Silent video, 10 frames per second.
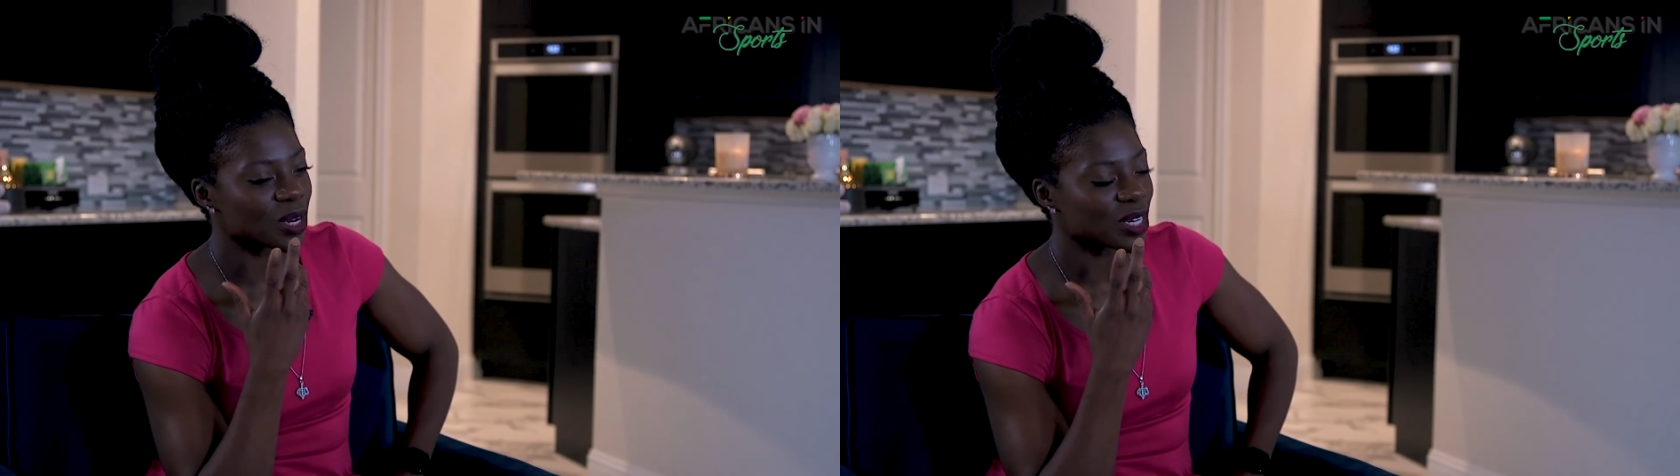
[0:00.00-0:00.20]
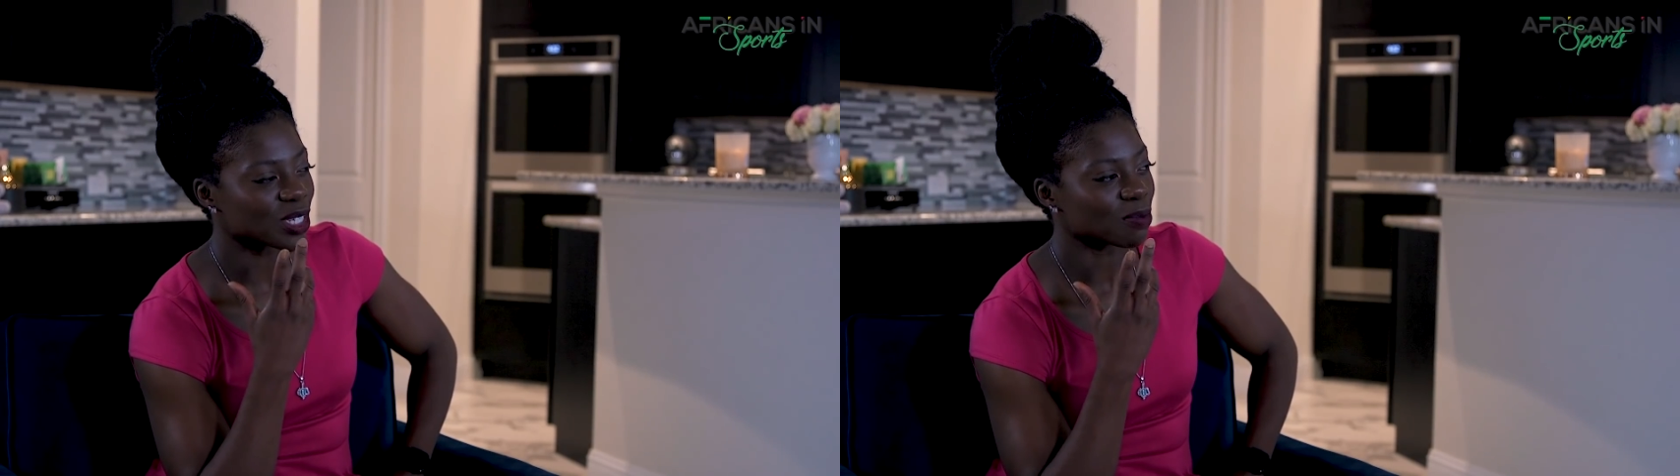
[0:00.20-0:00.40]

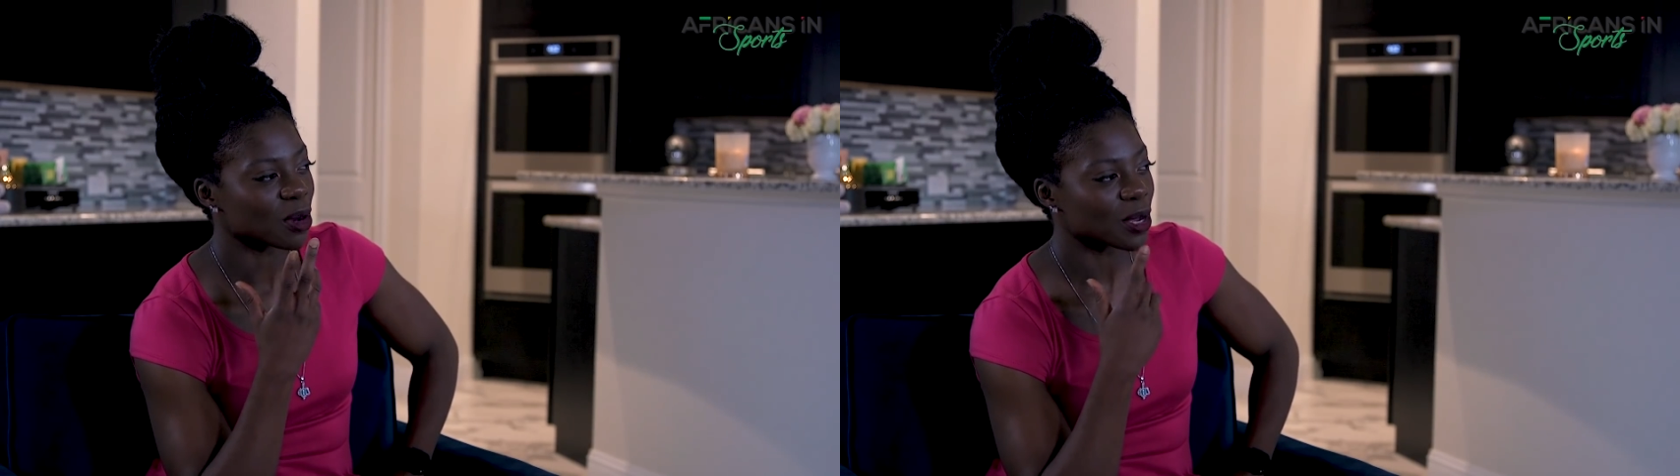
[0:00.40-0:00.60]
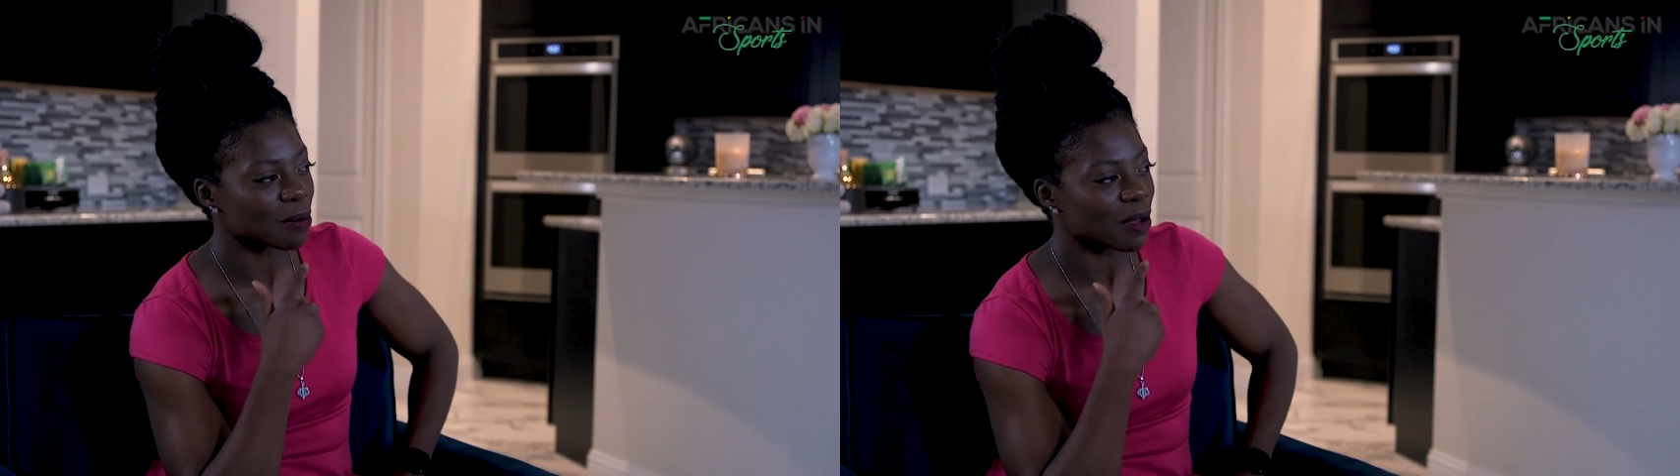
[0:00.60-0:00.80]
weird
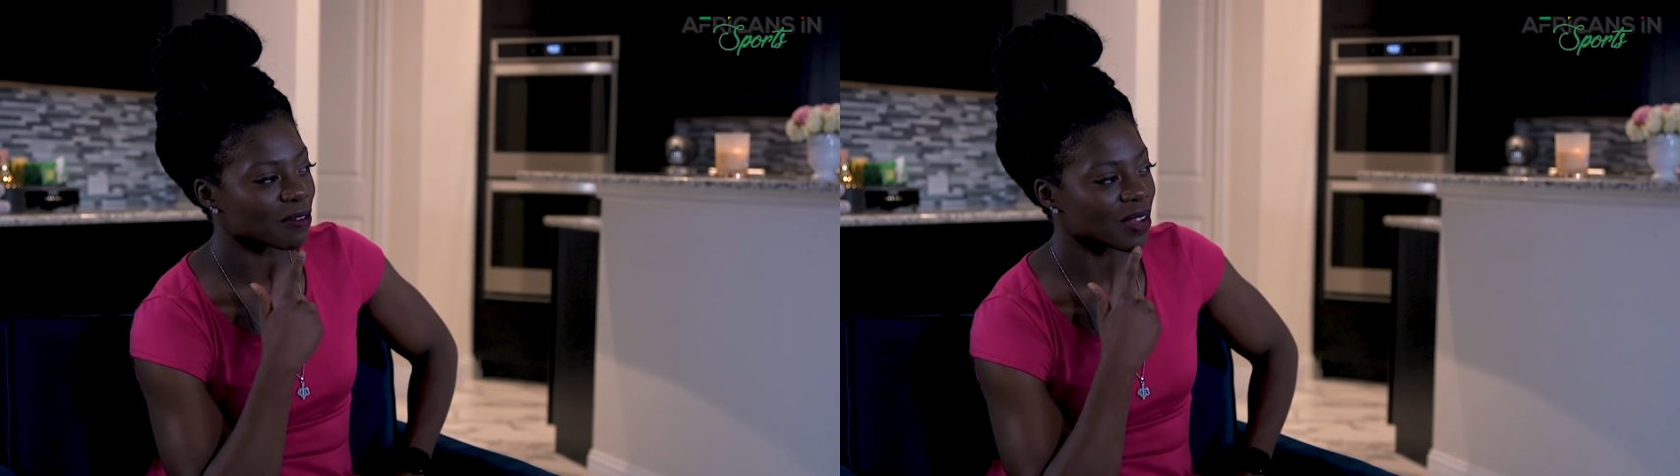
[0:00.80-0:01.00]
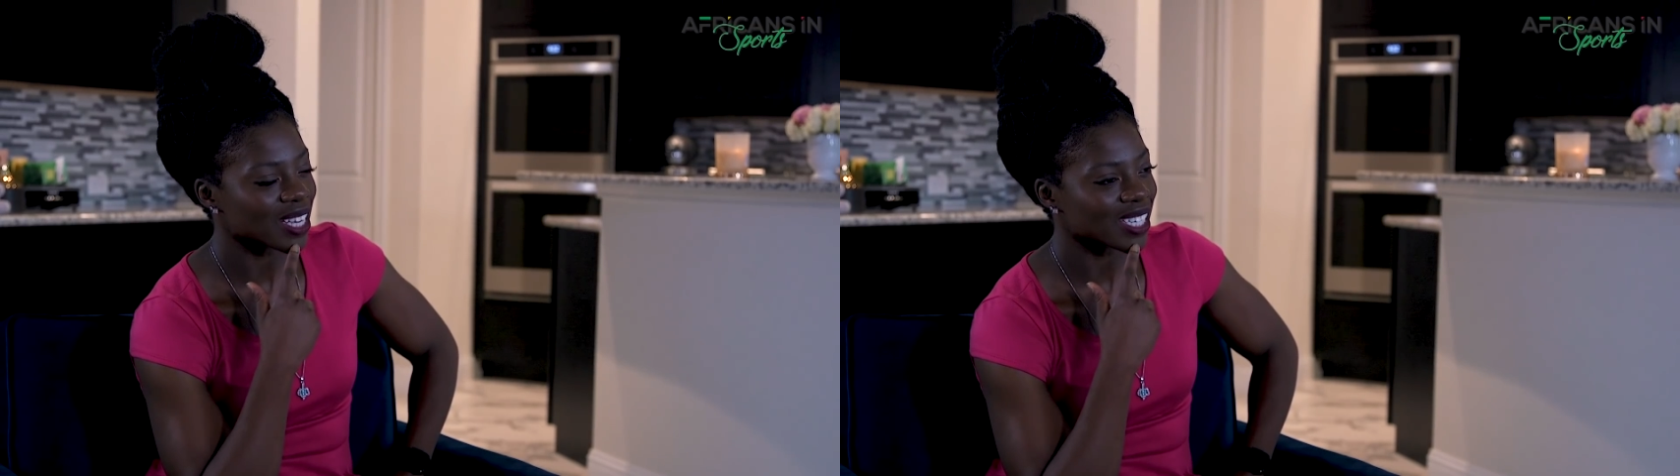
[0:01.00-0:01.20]
smirk on my
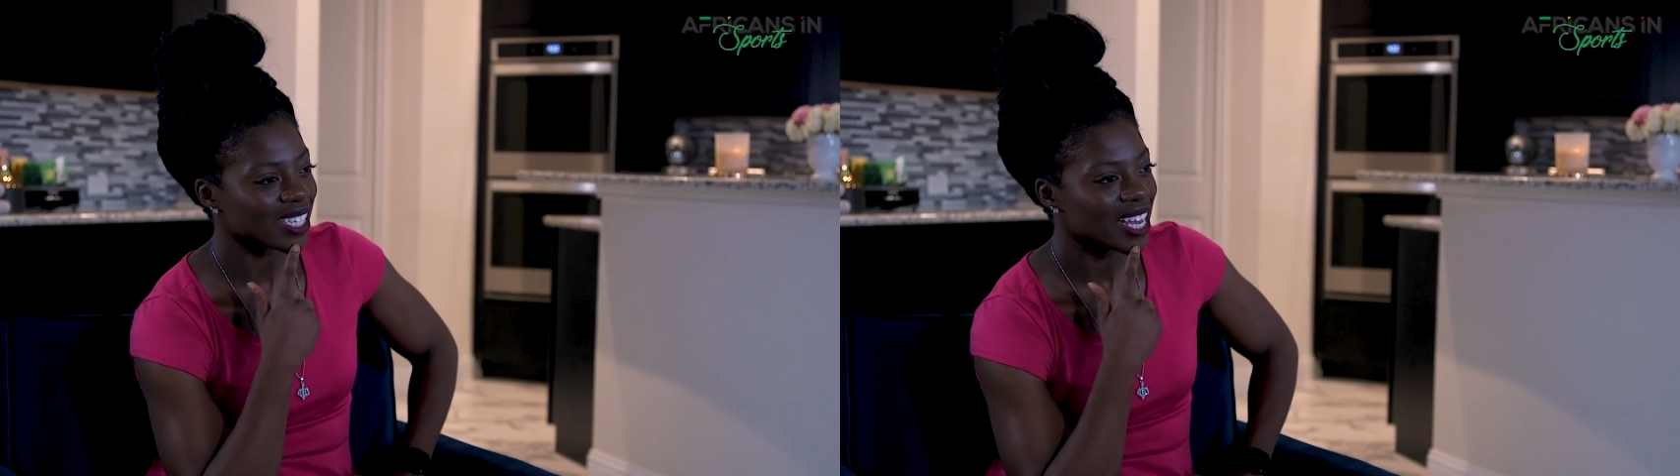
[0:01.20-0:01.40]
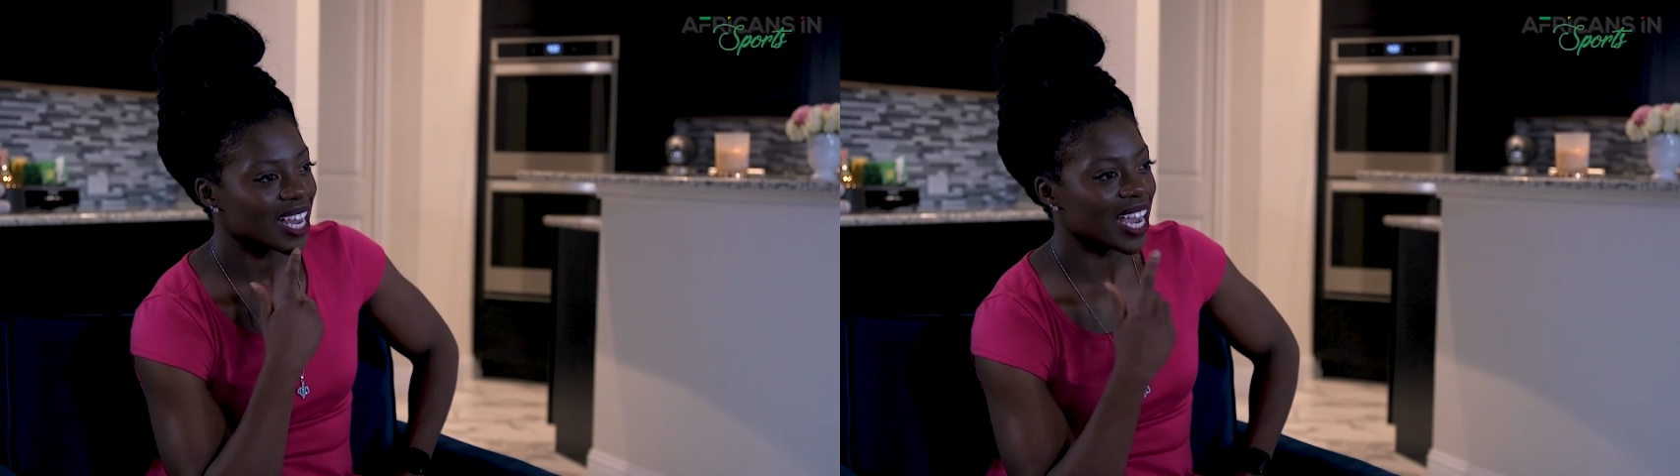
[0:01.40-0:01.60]
face.